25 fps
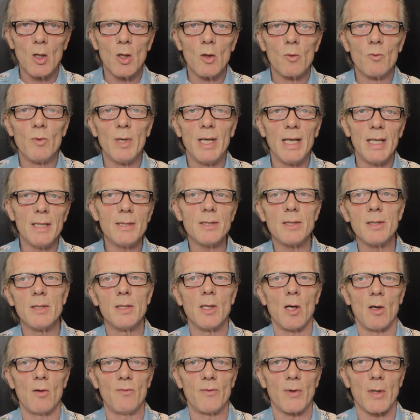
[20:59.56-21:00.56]
releasing
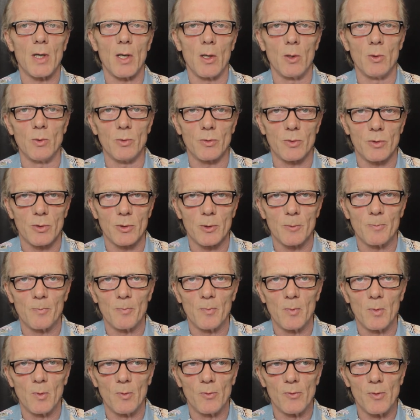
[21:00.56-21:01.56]
the overcoats
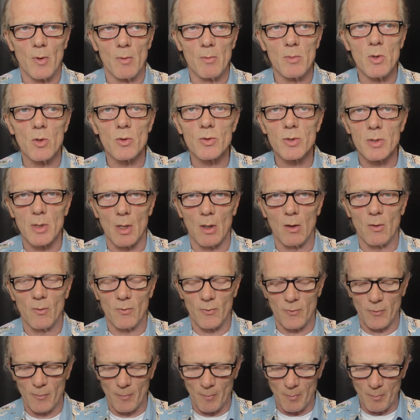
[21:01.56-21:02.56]
from
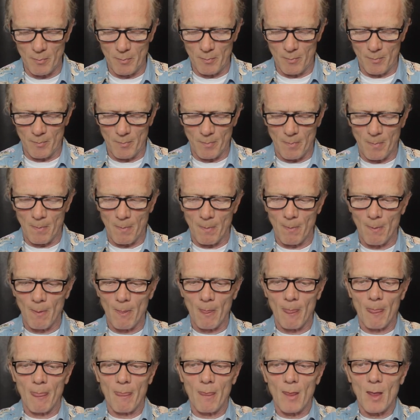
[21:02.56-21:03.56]
yourself,
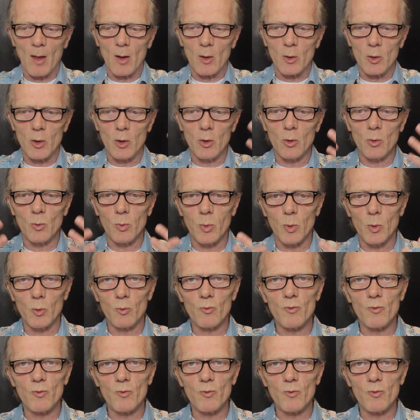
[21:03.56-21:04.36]
you will